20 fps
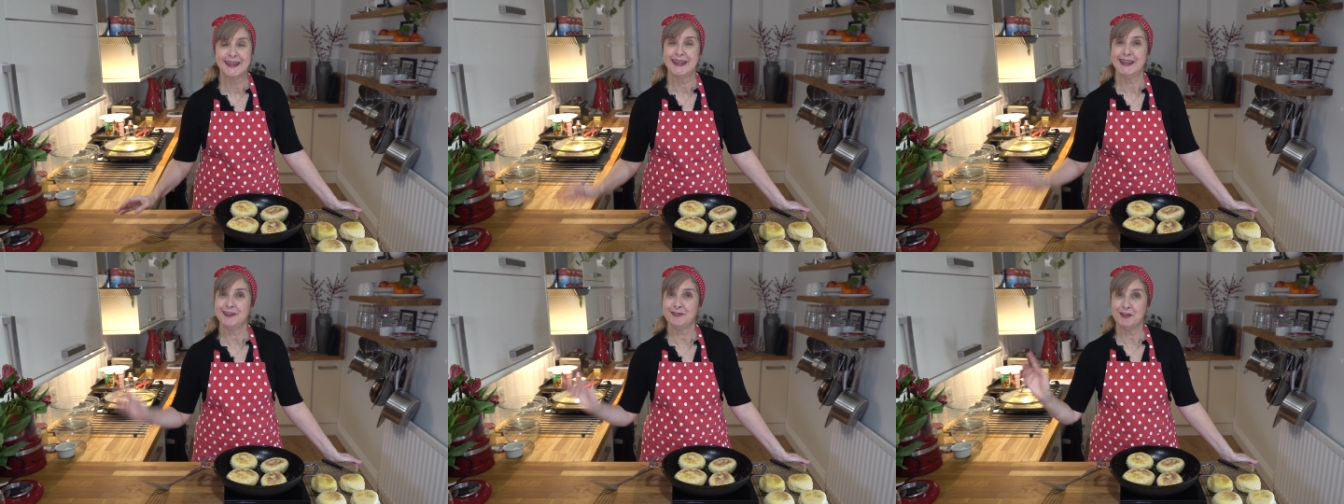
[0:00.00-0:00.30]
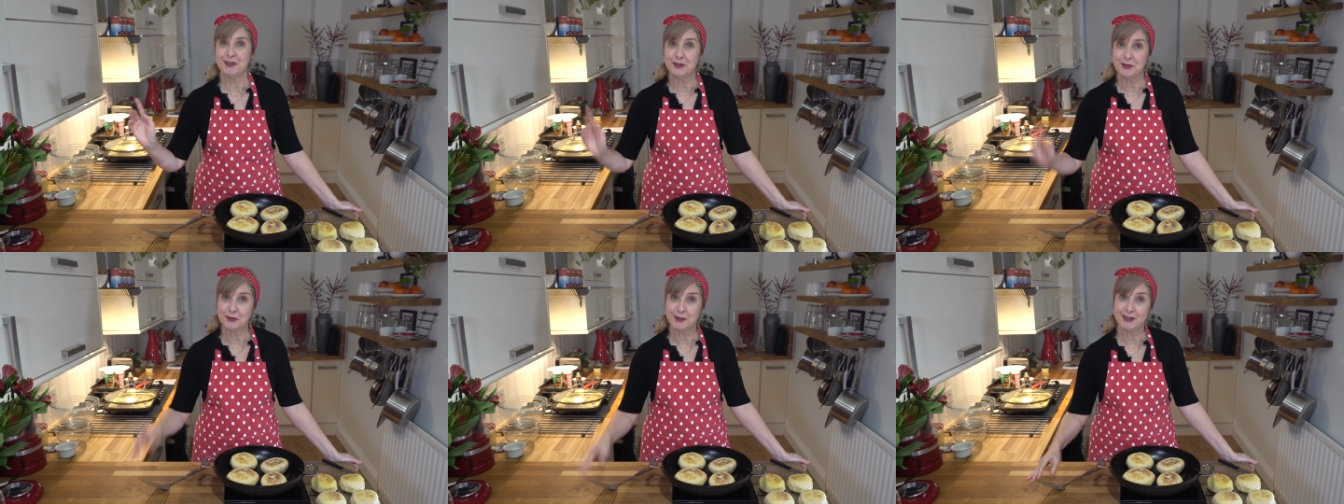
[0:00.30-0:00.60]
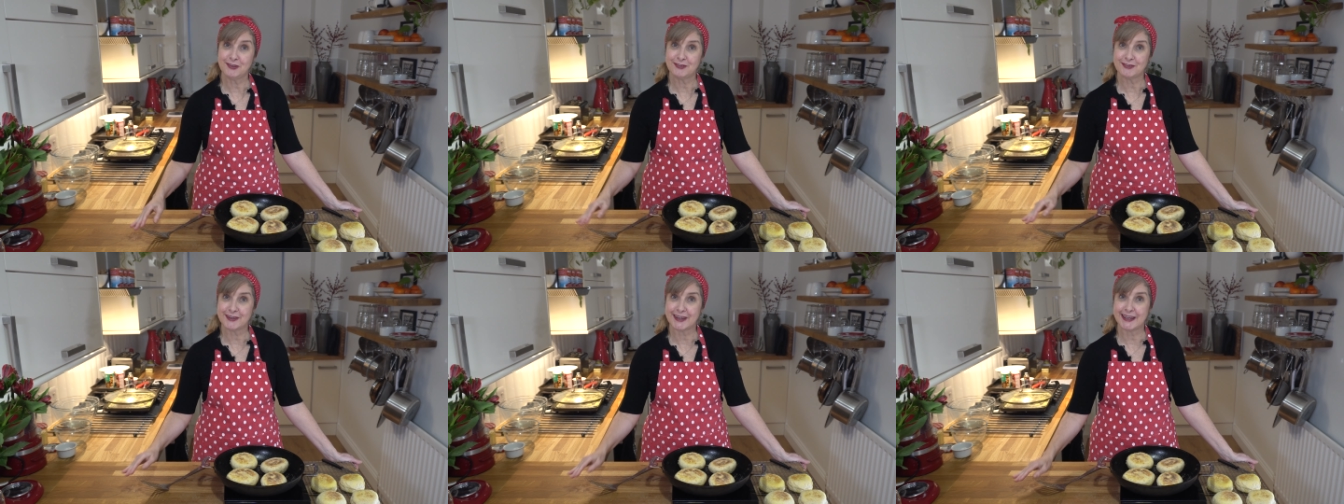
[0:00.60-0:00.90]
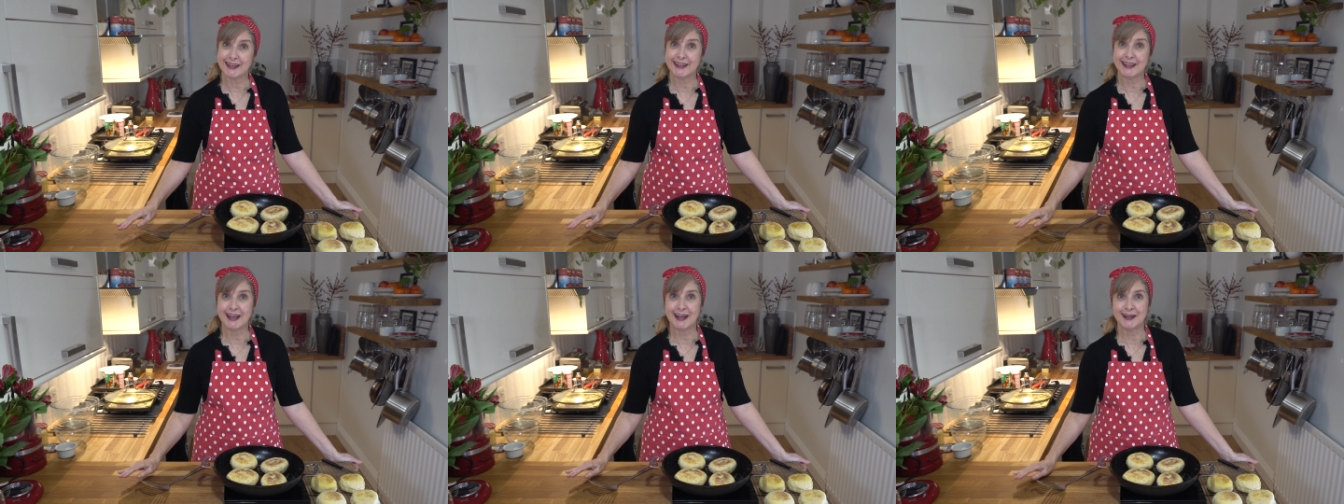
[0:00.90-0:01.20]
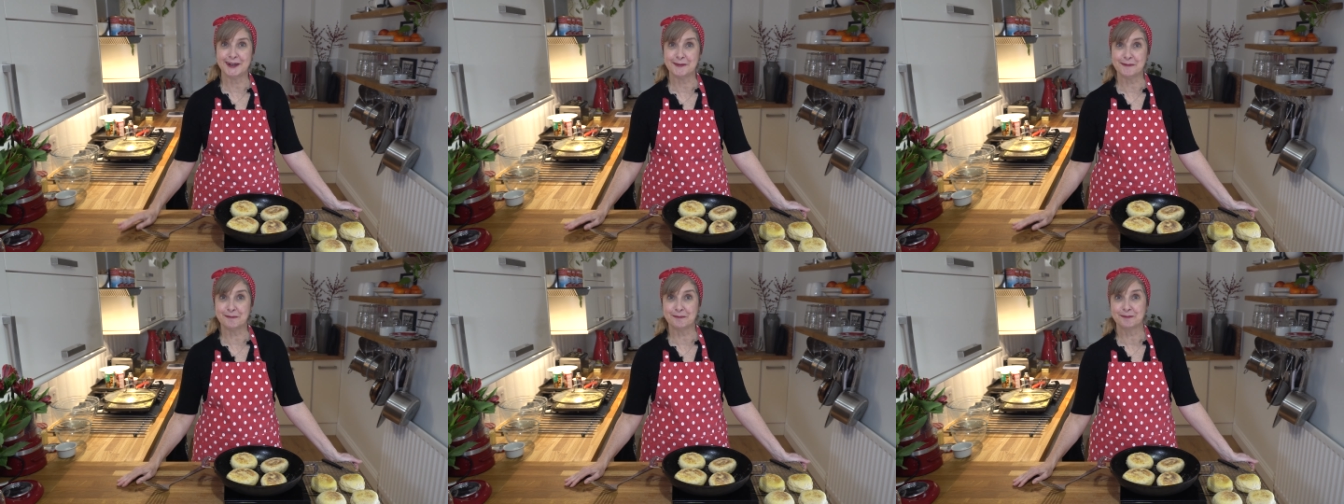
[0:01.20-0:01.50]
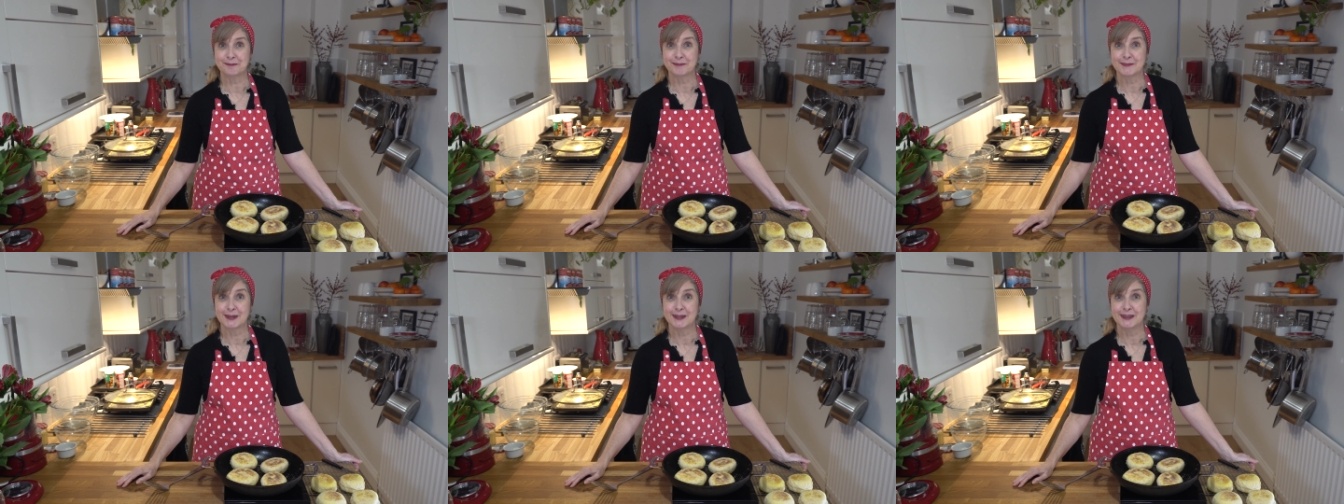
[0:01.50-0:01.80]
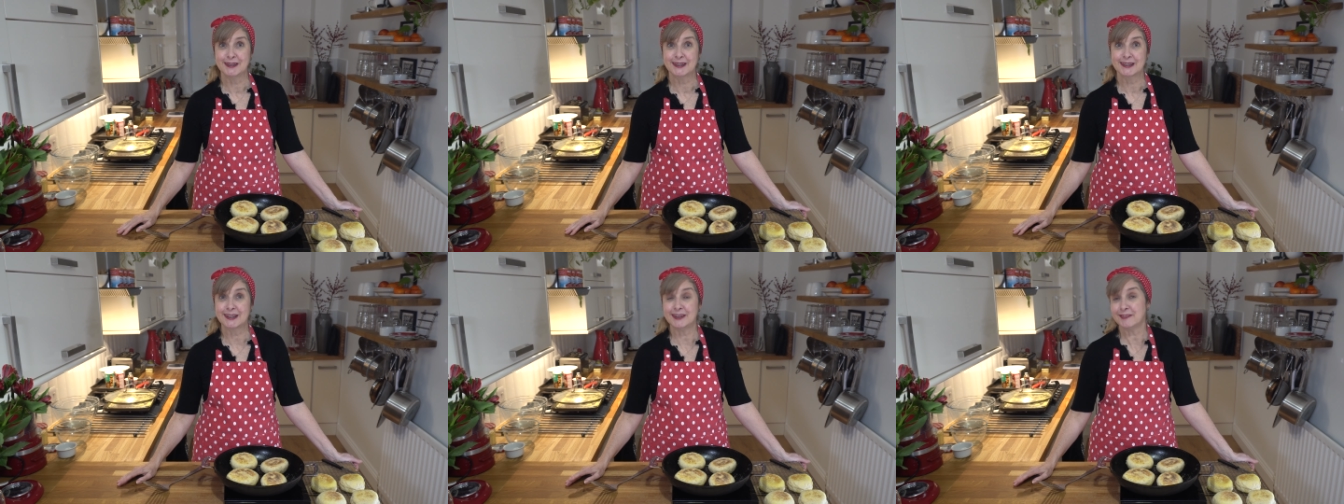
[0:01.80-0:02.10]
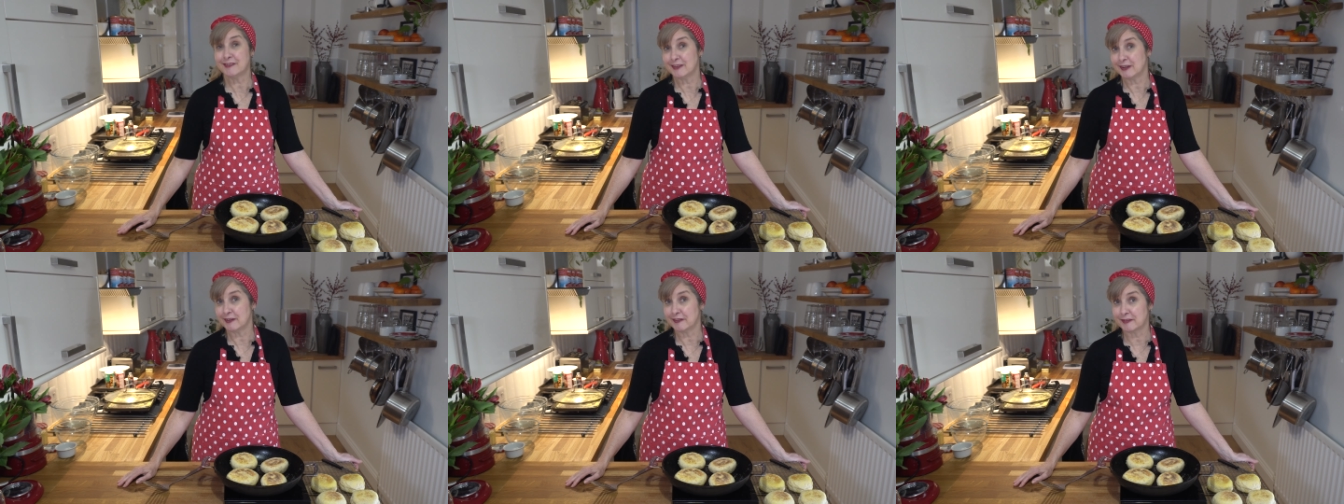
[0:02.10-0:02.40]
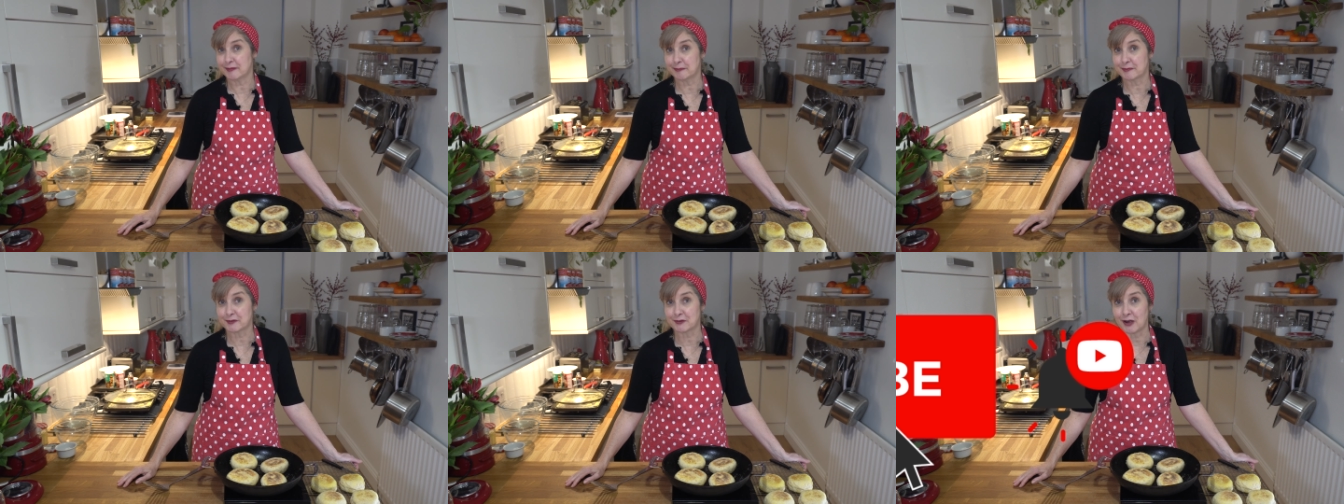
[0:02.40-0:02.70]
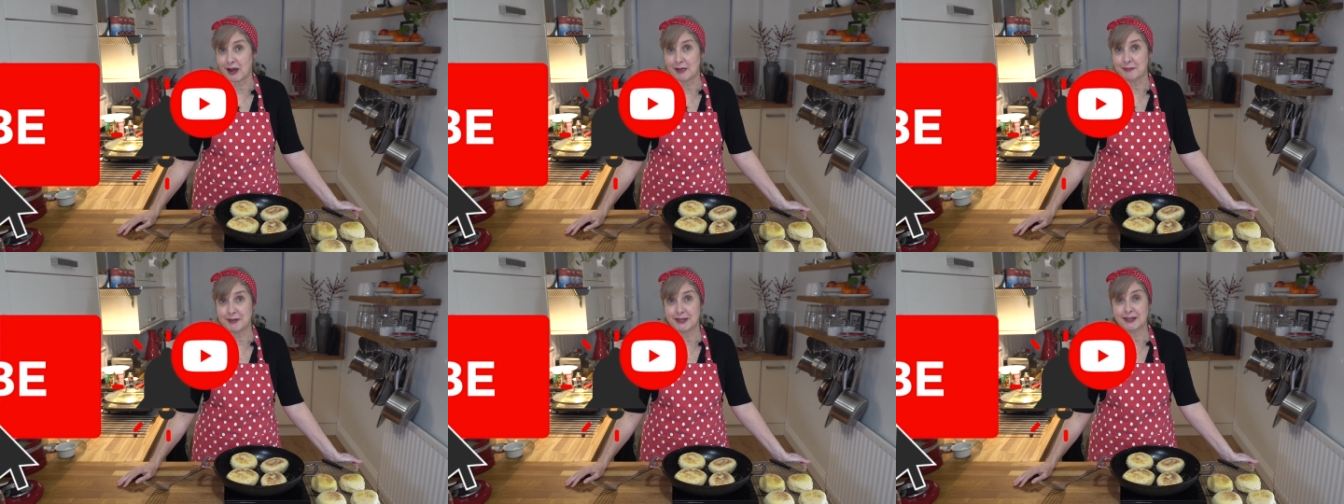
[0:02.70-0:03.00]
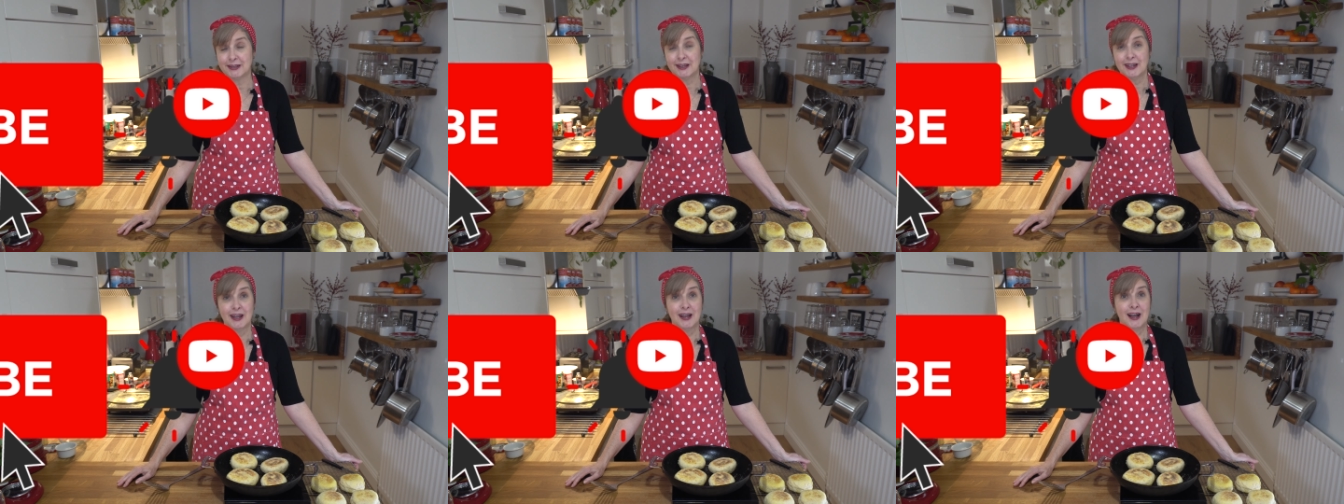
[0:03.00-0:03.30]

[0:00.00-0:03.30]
If you're new here today, um, consider subscribing.